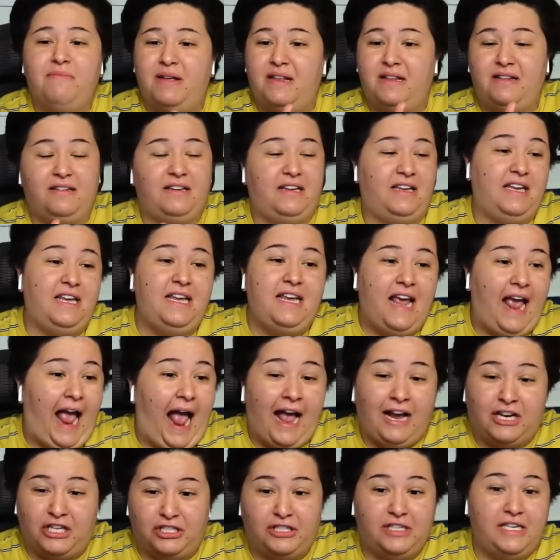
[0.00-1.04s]
and he
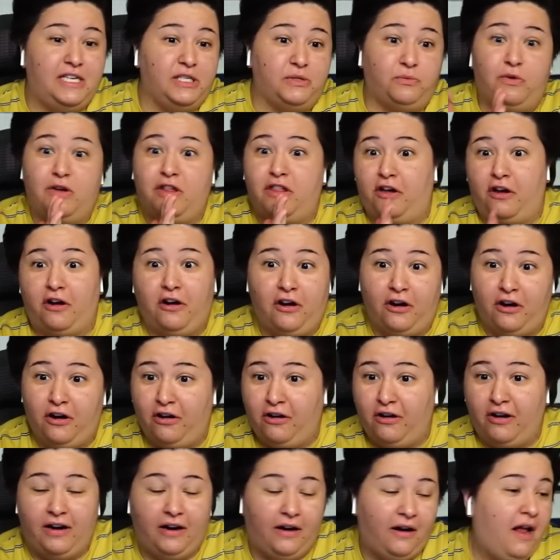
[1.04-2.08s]
actually is with
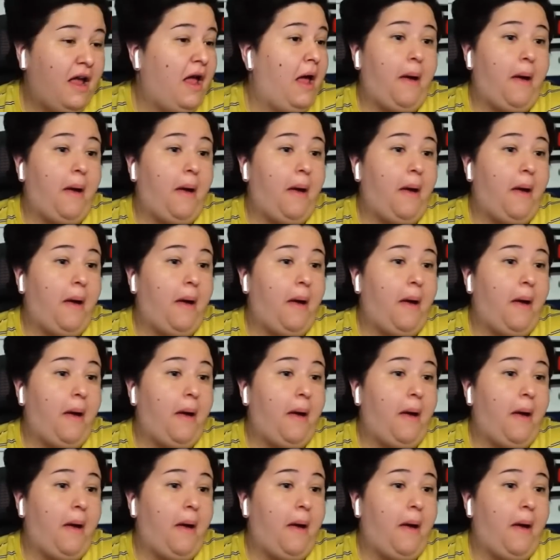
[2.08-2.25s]
her.